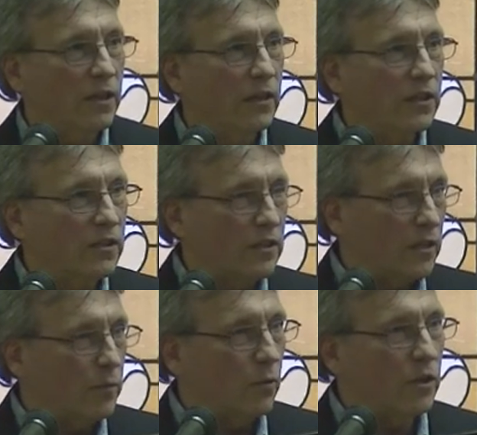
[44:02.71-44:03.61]
in this
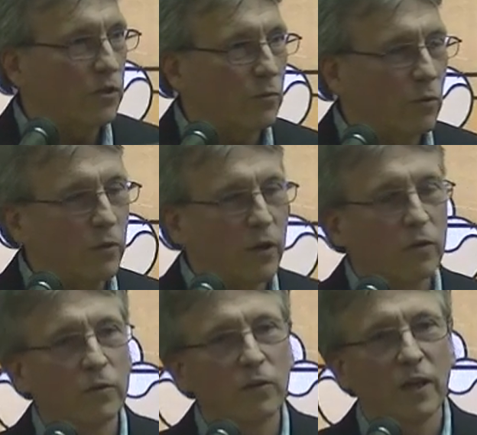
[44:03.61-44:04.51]
immigration world. We
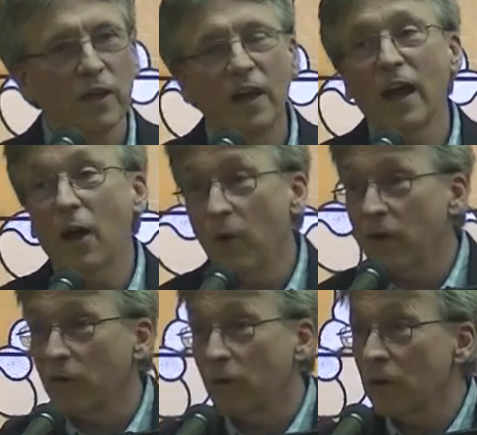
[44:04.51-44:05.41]
don't do that.
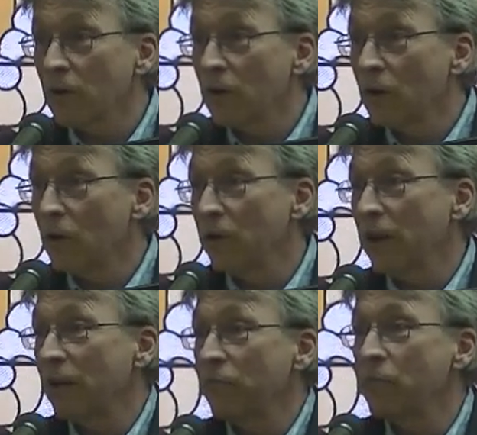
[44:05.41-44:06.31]
However, we
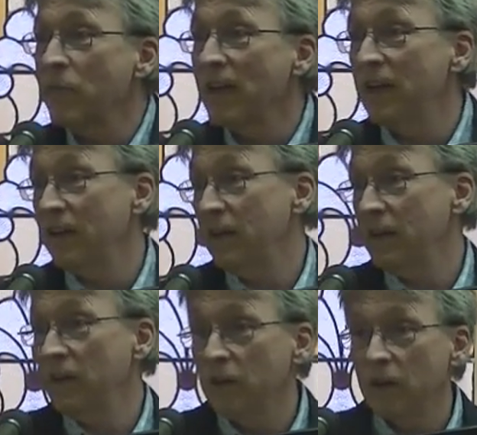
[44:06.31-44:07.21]
have many
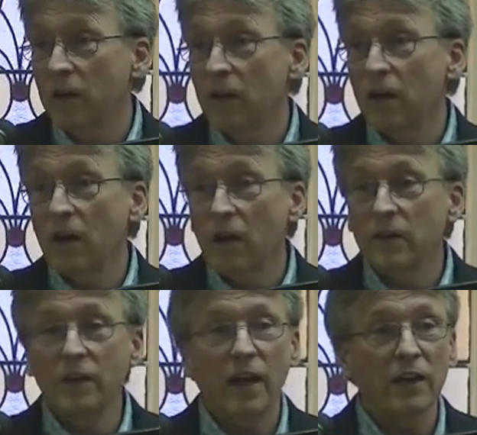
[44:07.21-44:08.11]
young
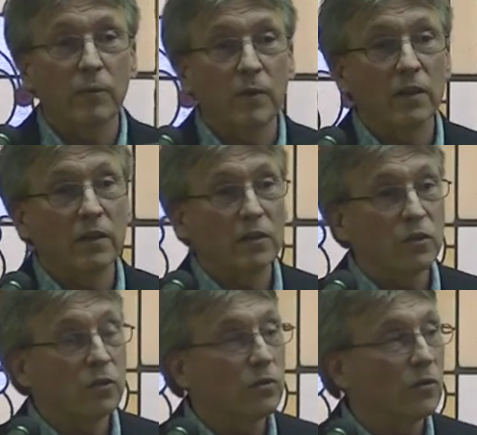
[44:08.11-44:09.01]
undocumented
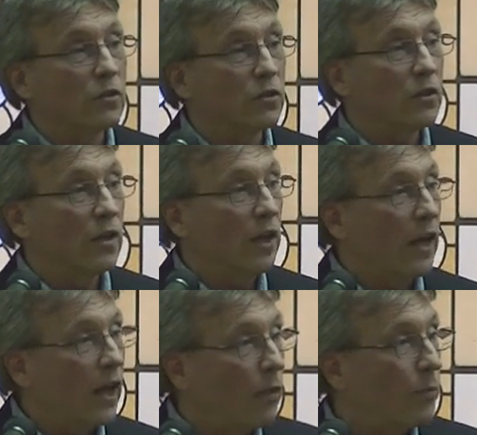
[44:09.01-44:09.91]
students
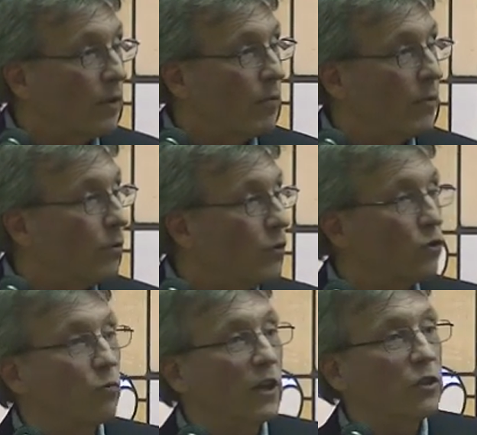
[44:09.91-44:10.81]
helping people to
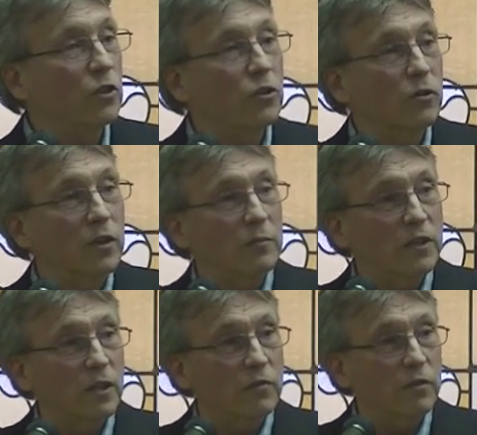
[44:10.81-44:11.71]
register
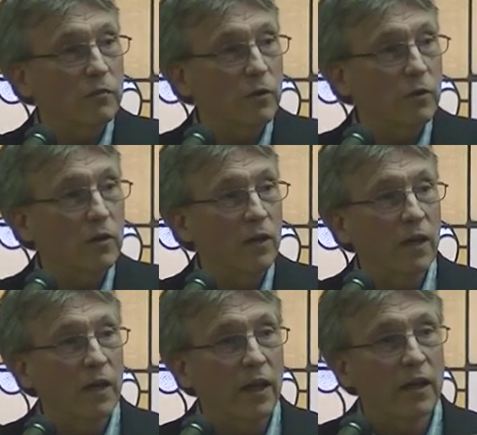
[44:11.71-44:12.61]
themselves to vote
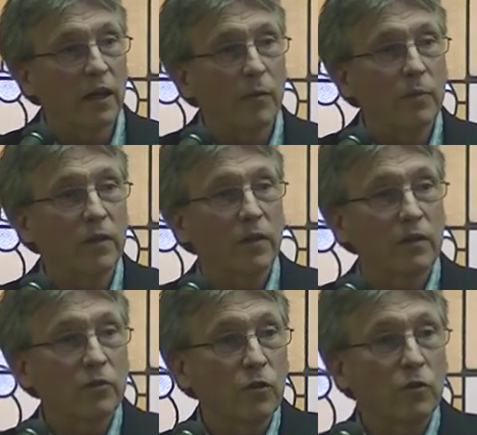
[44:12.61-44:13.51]
and helping
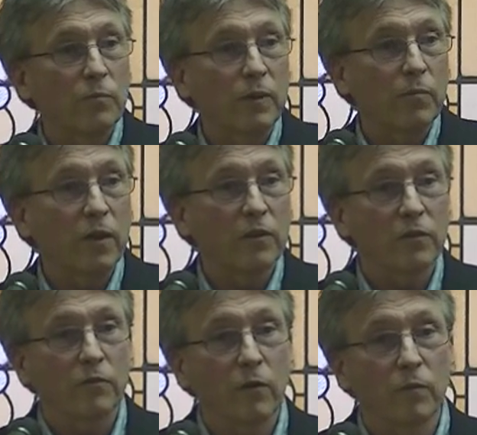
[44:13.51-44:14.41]
turn people out to
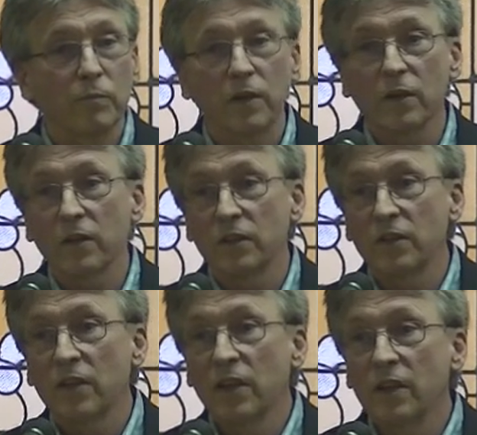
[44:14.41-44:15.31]
vote,
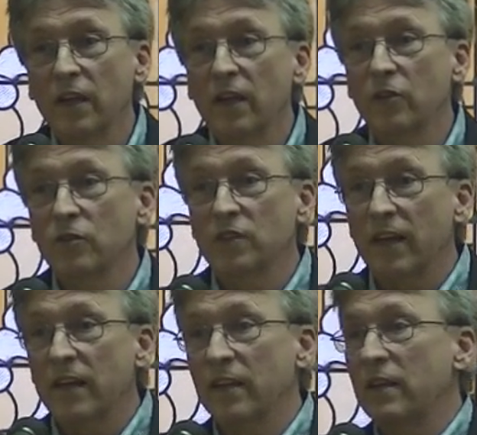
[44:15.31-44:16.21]
because they
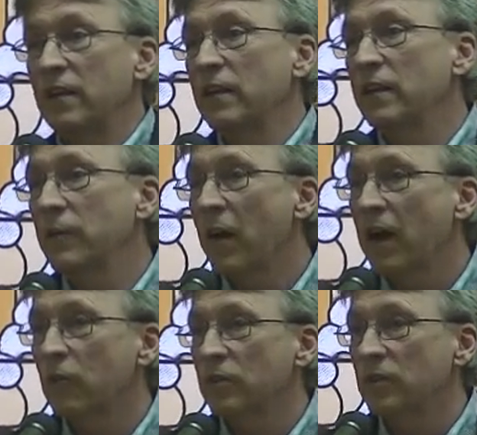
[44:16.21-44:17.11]
understand that in a
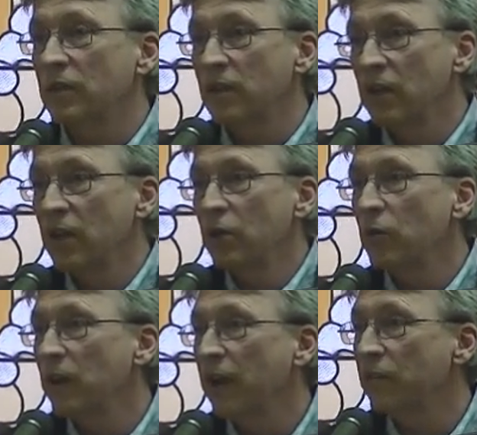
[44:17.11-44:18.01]
democracy,
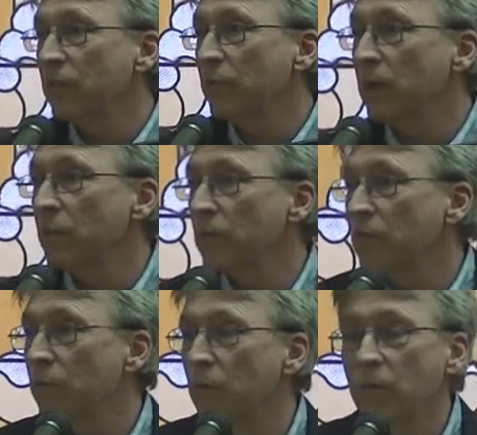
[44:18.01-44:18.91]
you have to be able
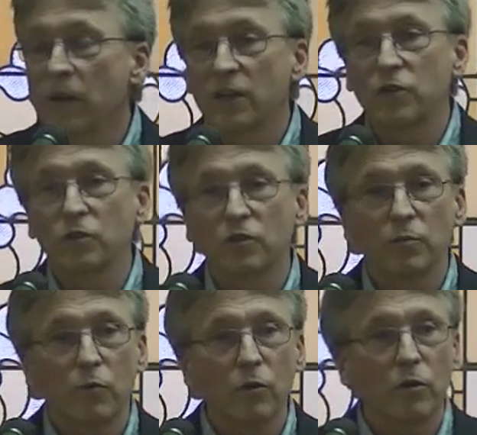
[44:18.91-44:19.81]
to mobilize your
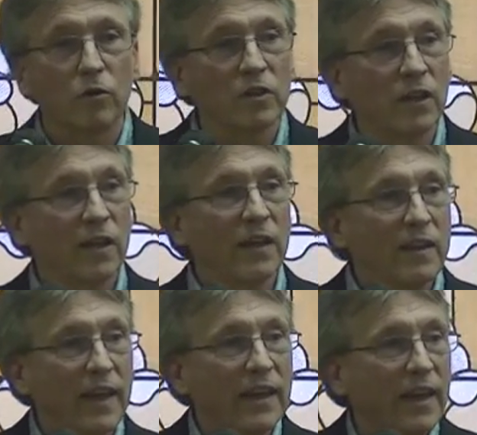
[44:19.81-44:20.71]
supporters.
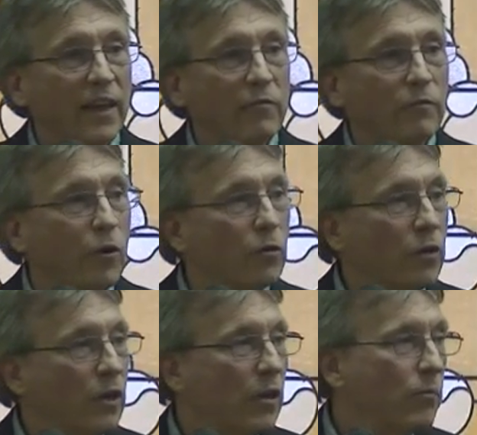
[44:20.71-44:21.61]
They can't vote,
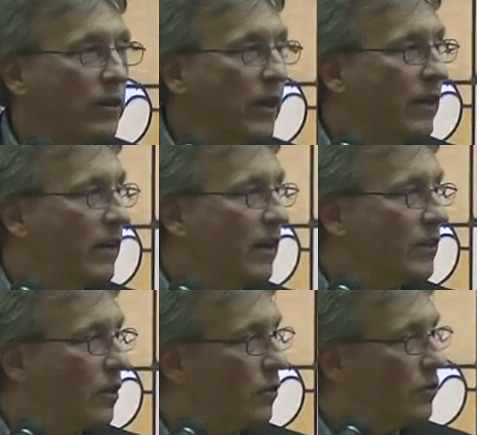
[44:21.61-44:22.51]
but they can
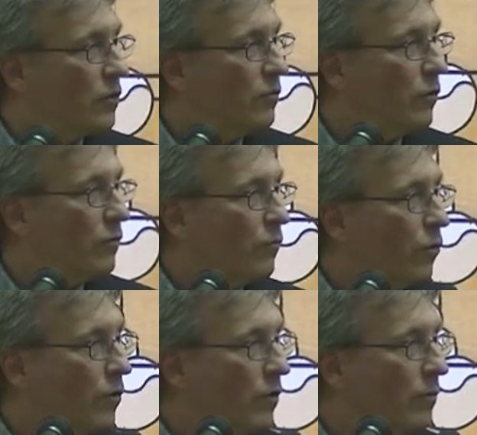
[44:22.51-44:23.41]
ask others to vote
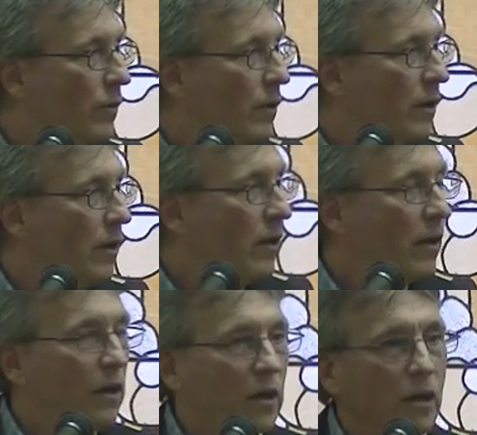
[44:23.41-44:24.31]
for
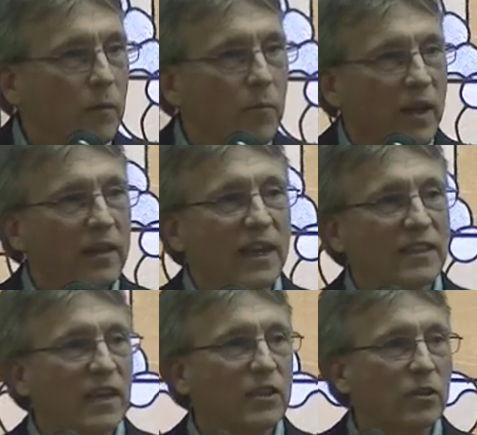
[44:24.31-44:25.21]
them. And that's
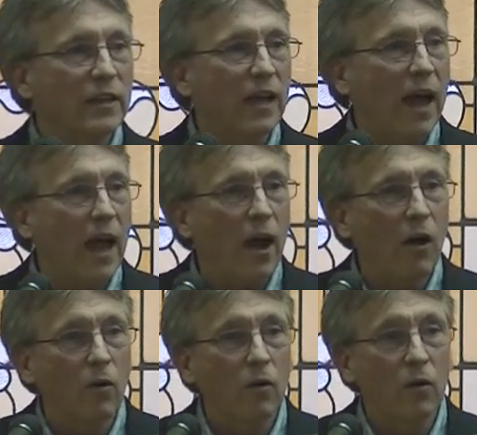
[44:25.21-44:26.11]
actually
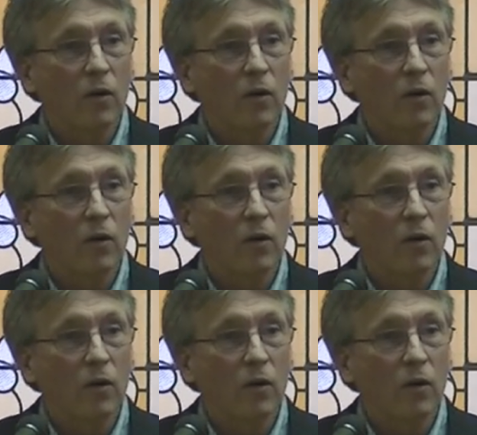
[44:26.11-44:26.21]
how